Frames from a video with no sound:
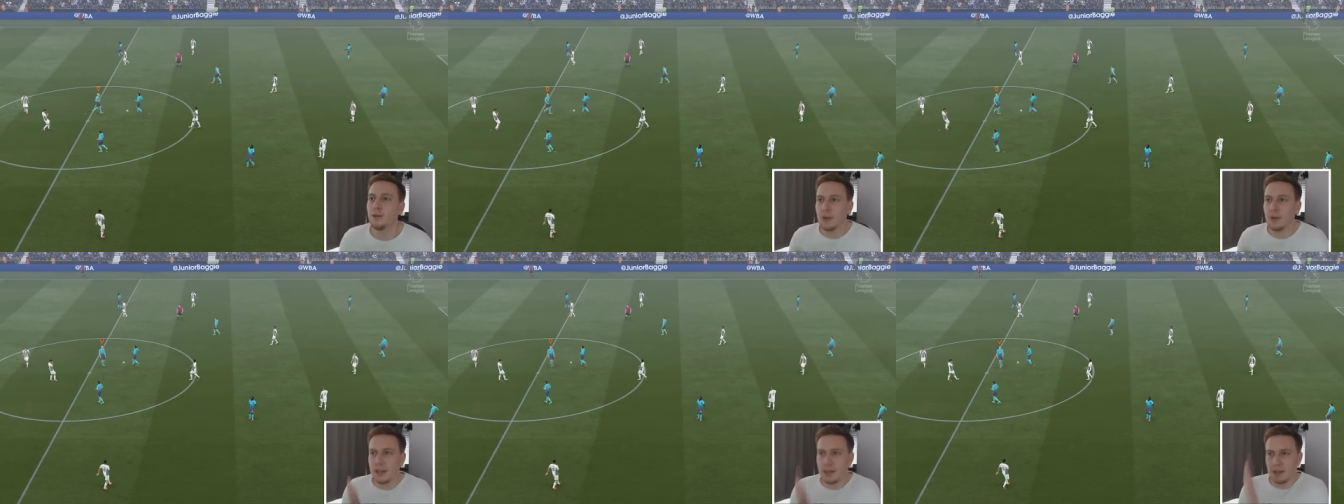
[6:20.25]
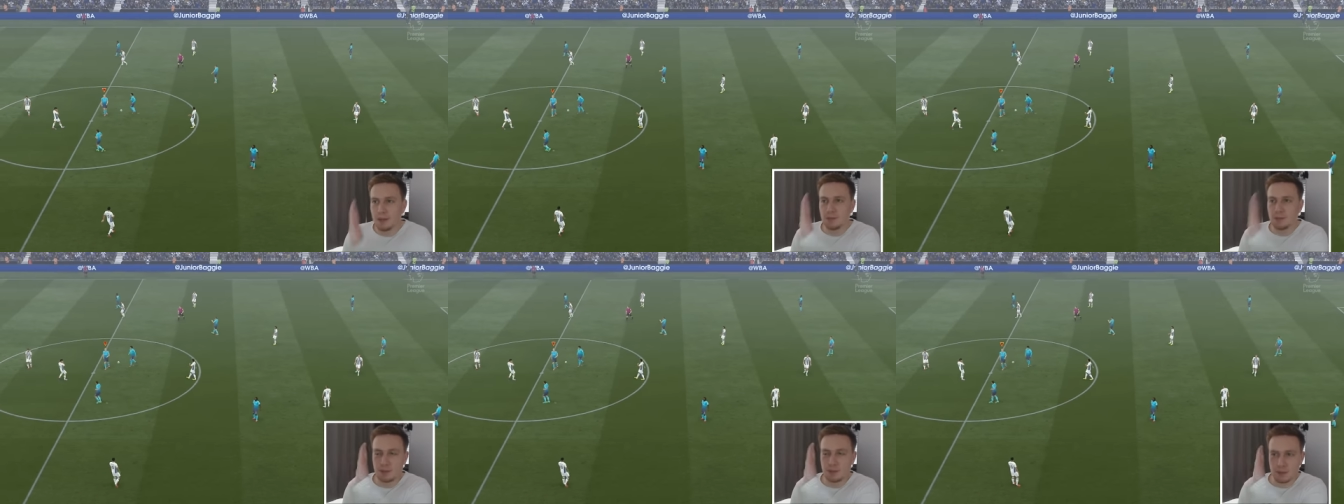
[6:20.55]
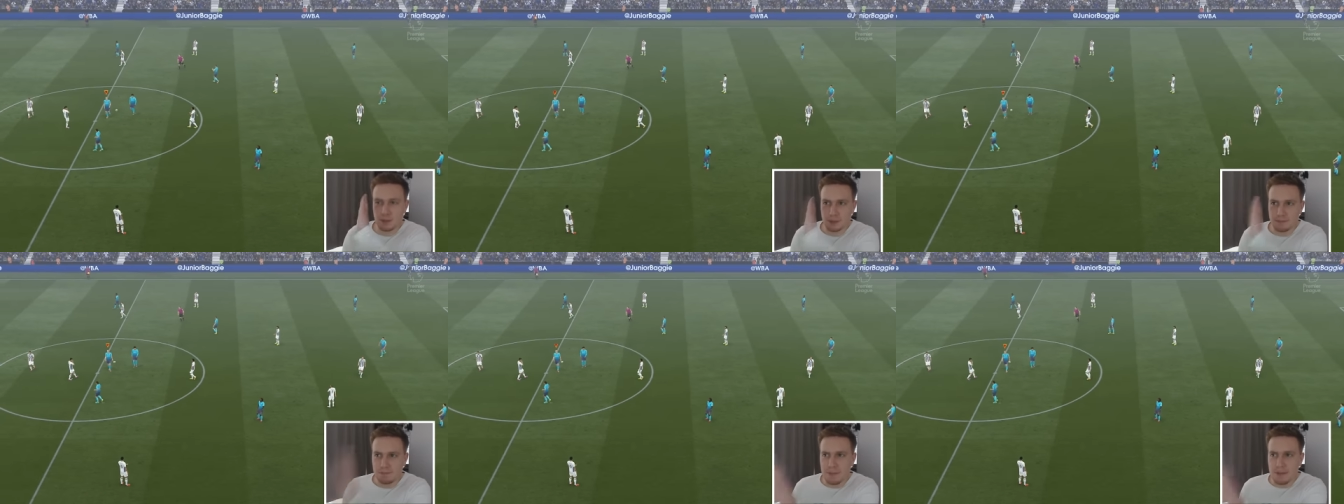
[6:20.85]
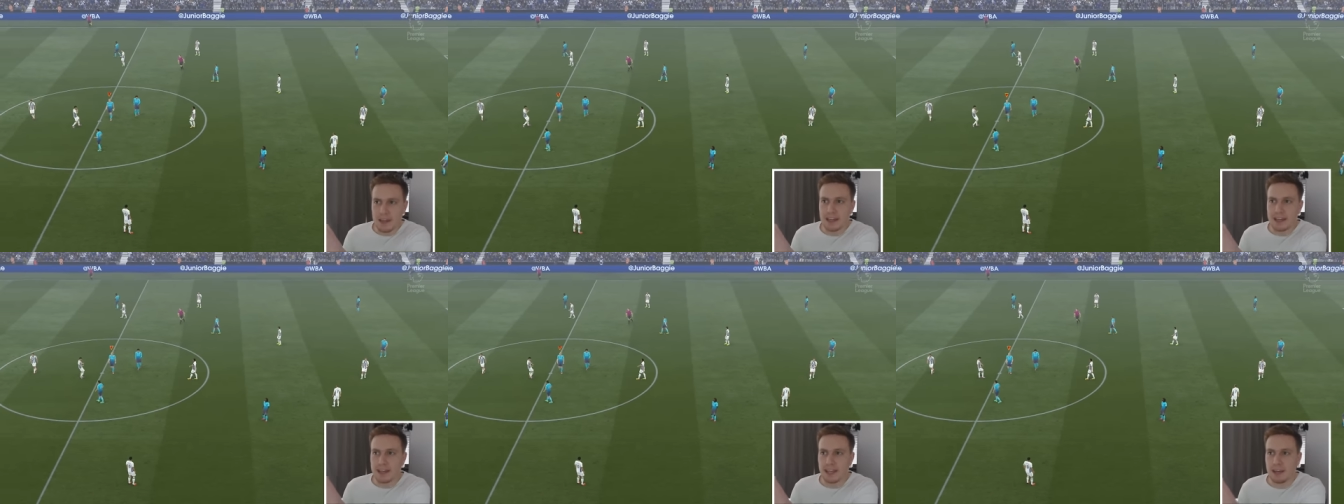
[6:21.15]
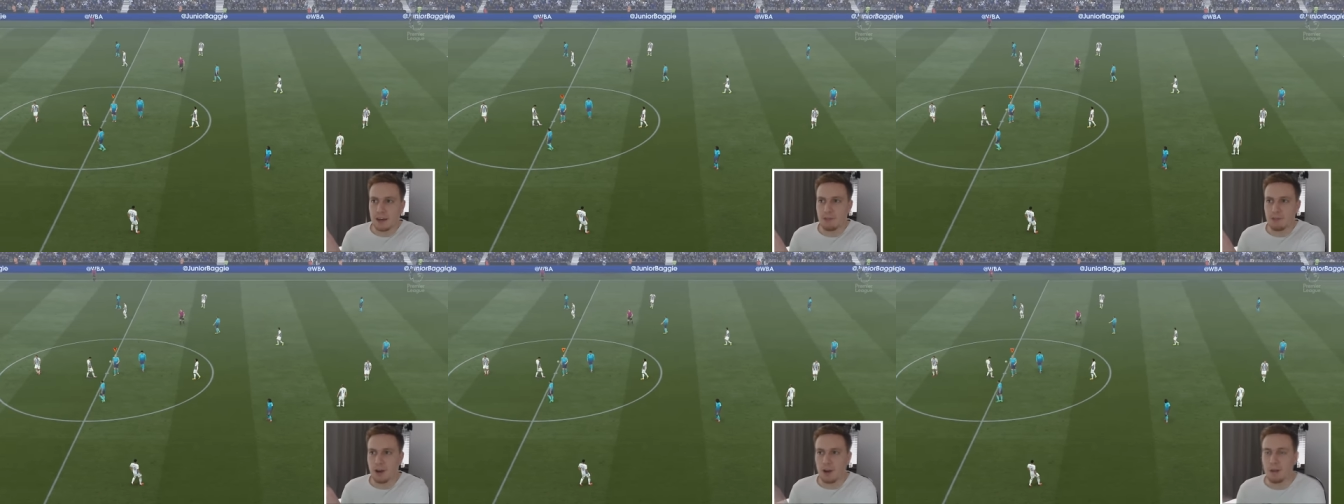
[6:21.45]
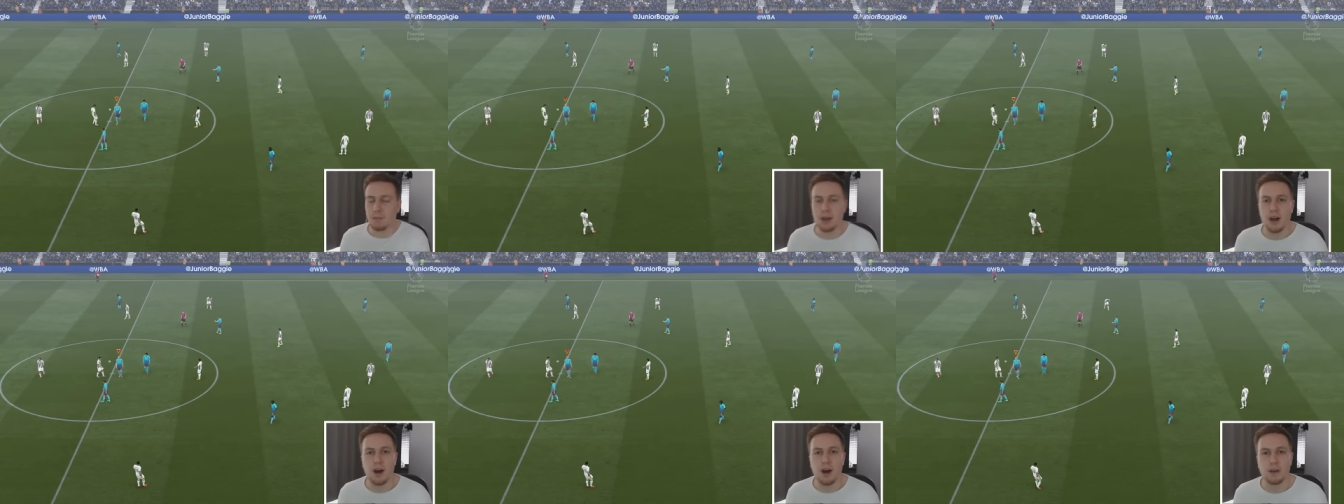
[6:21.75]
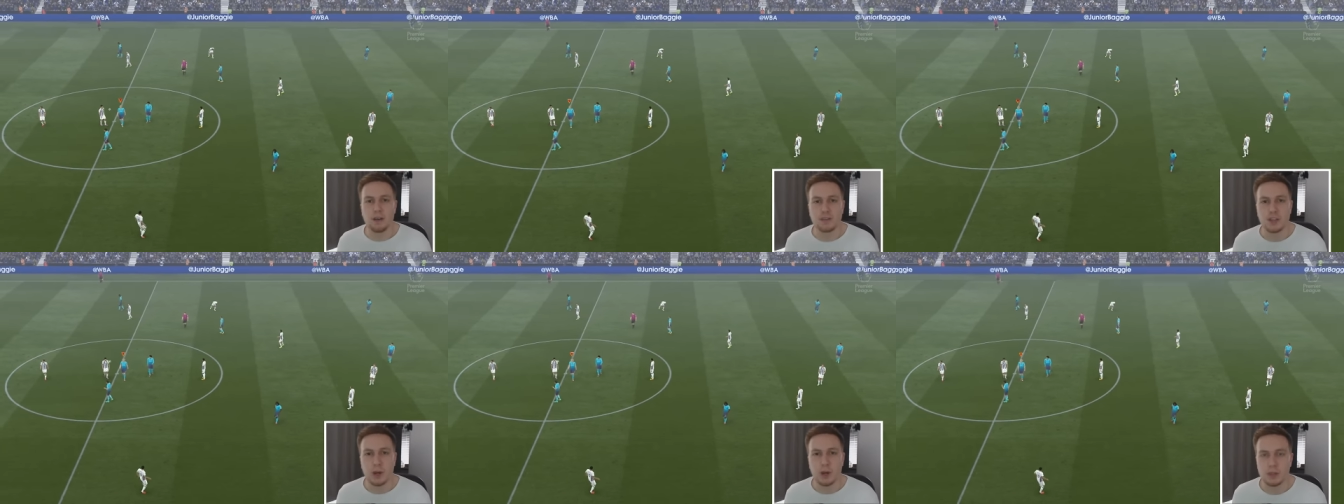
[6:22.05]
Williams was making that run, but the
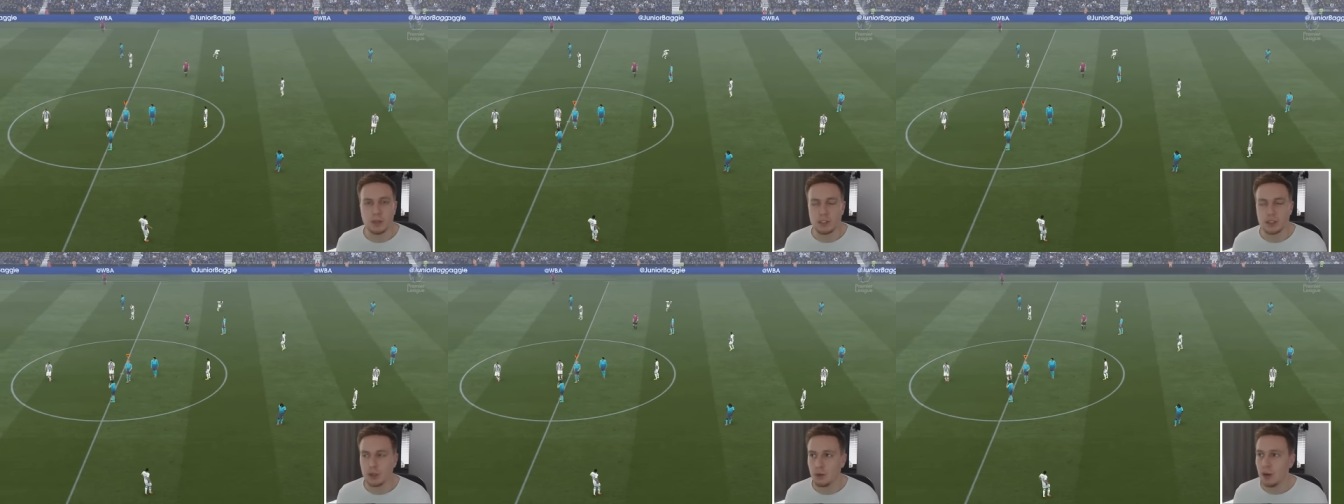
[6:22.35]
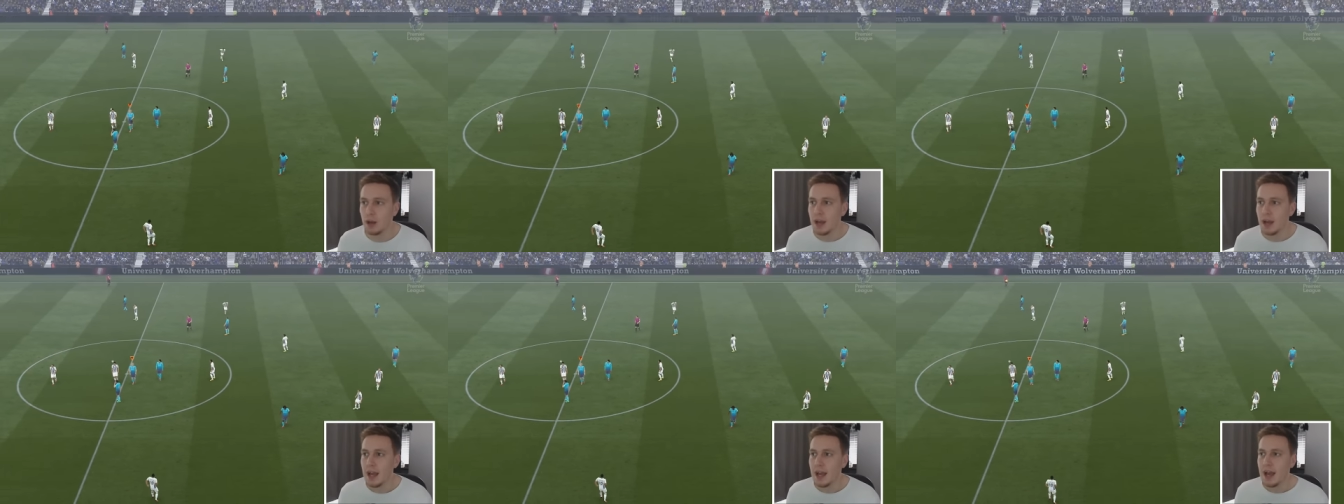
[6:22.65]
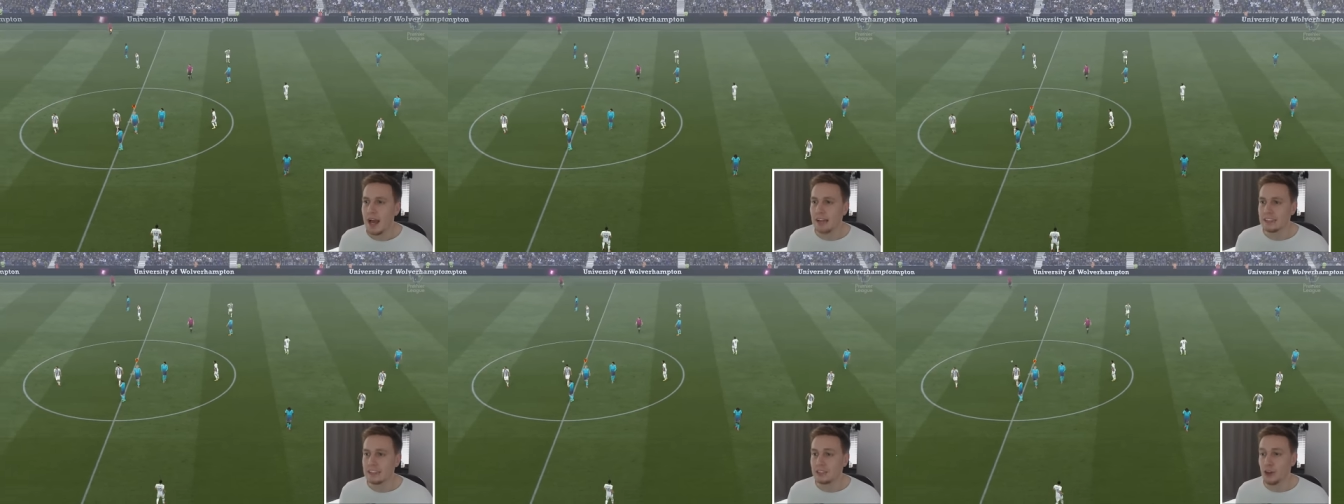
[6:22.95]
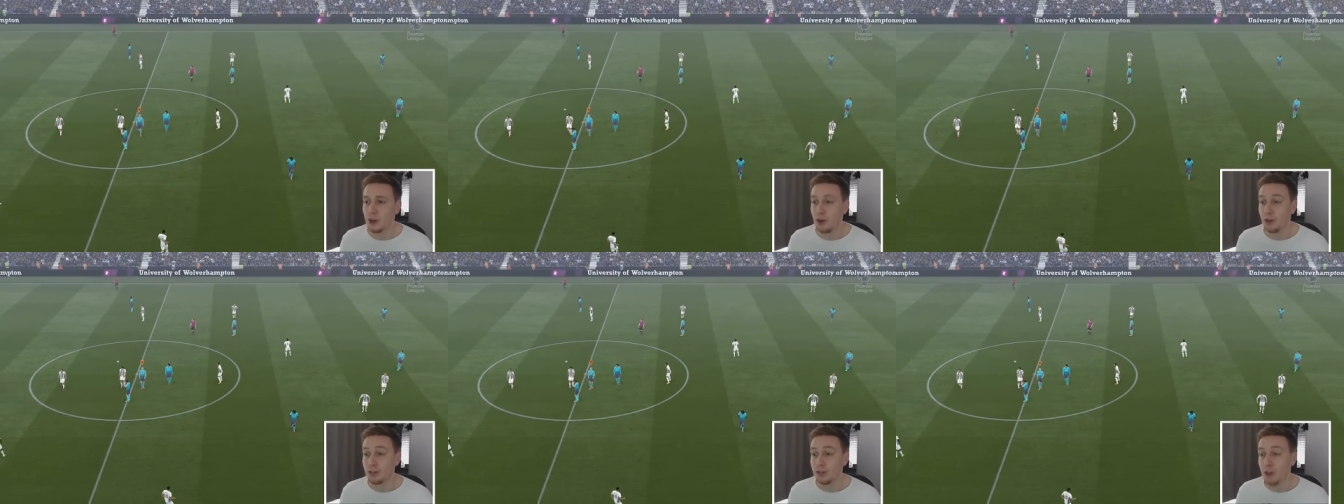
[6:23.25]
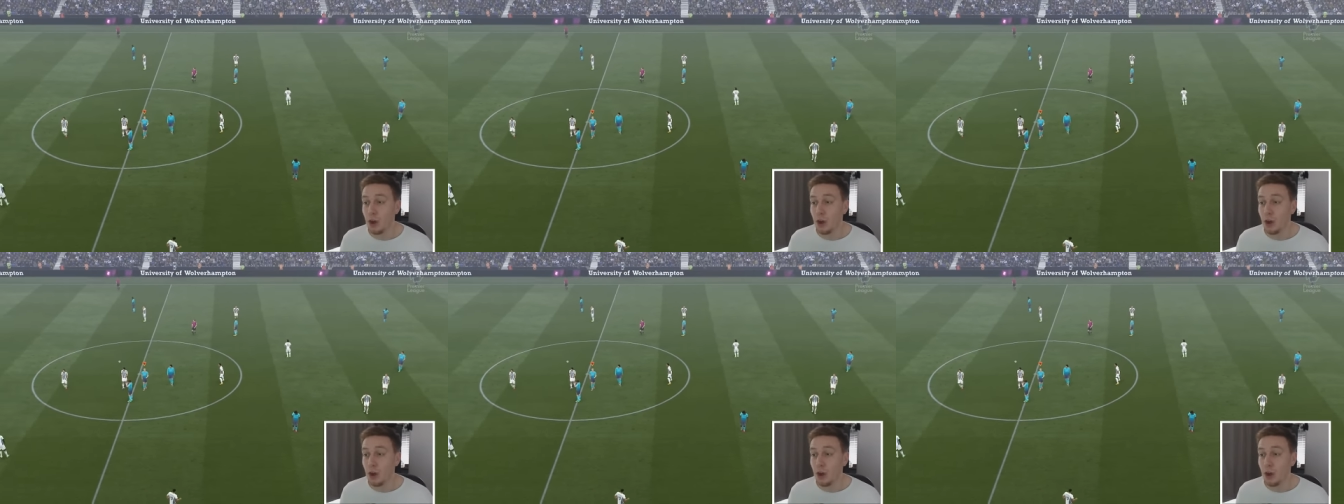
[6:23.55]
half-time whistle has gone.